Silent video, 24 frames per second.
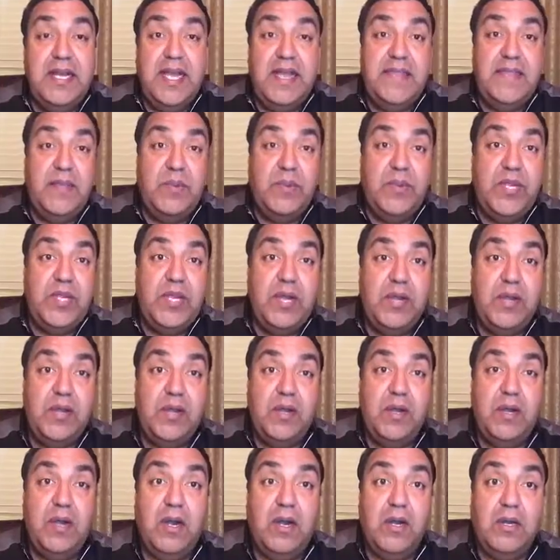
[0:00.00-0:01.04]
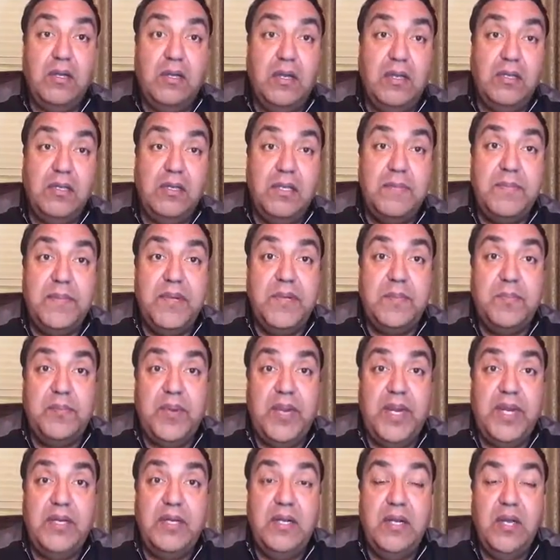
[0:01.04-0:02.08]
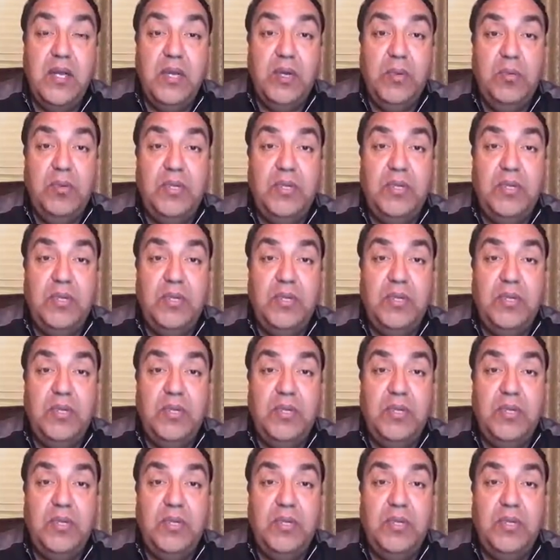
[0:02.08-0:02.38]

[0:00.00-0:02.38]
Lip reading: And then we got our limbic brain,